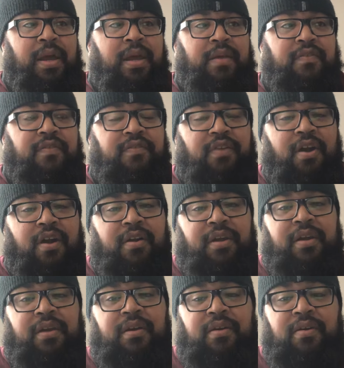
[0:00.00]

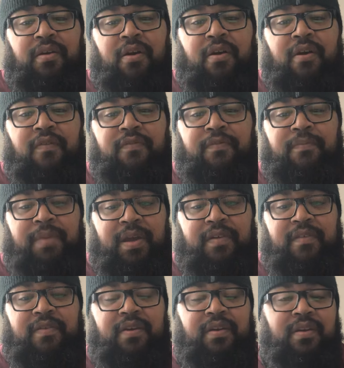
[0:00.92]
starting off
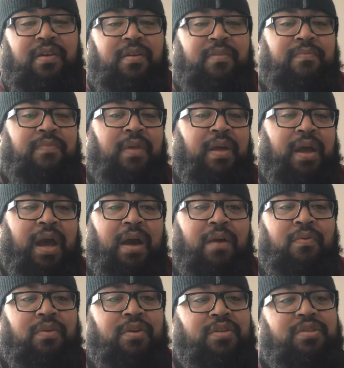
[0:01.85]
basic, I
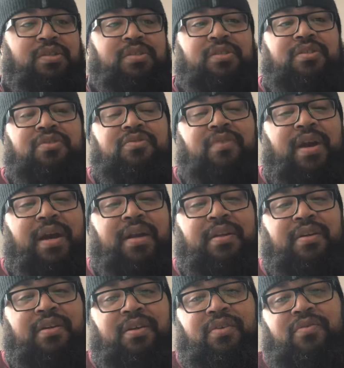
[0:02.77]
would just try to
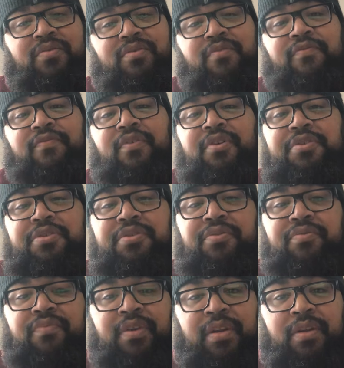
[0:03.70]
use the first
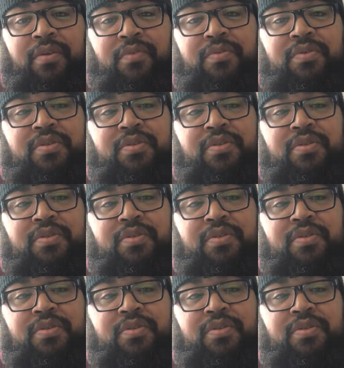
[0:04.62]
3 notes.